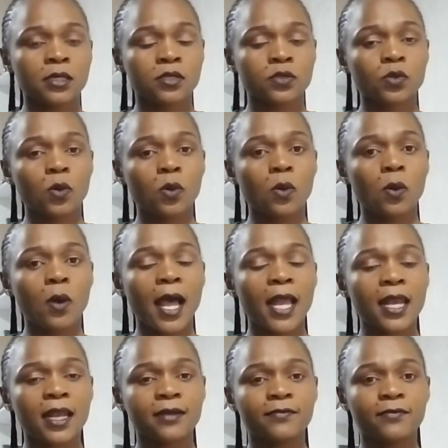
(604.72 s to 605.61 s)
so
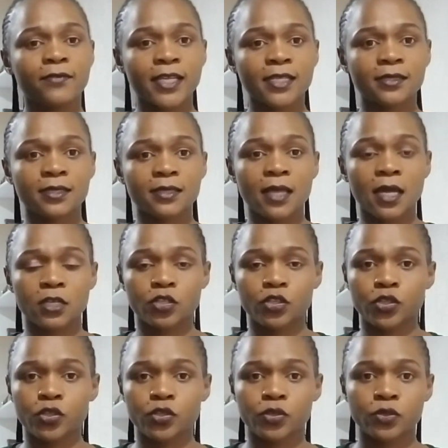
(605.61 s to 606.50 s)
I'll advise
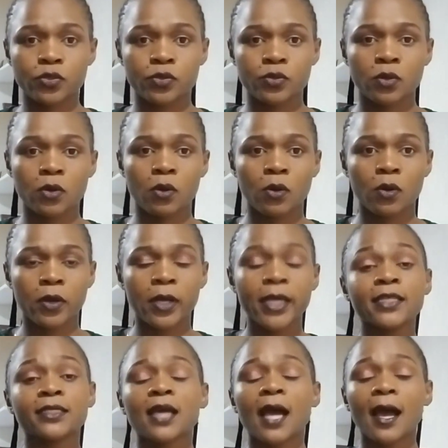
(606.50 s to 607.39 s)
that
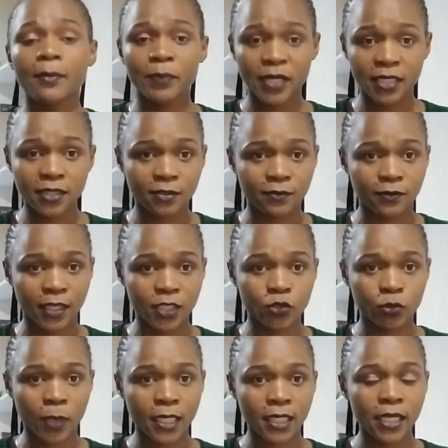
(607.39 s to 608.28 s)
it happens
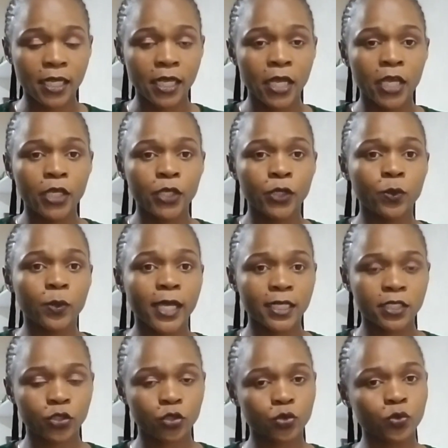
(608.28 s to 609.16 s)
virtually. You
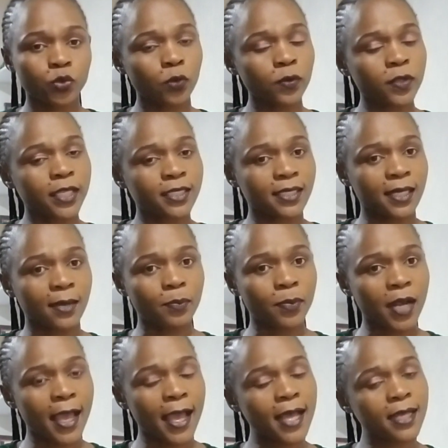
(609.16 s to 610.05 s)
get to know the
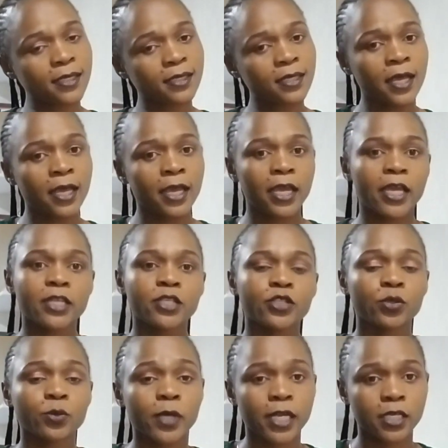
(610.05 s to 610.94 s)
suppliers
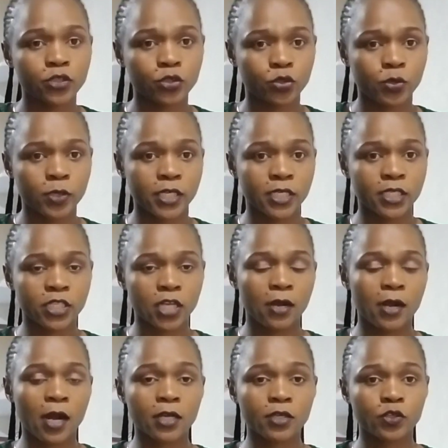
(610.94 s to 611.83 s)
and you get to
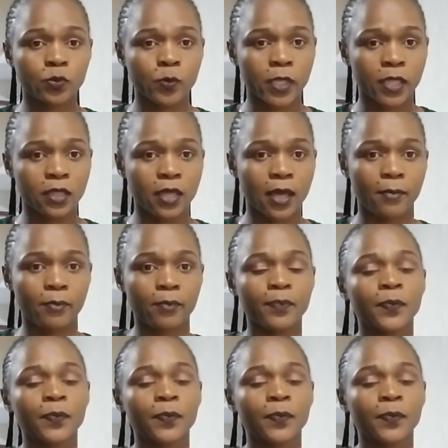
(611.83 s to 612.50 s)
interact with them.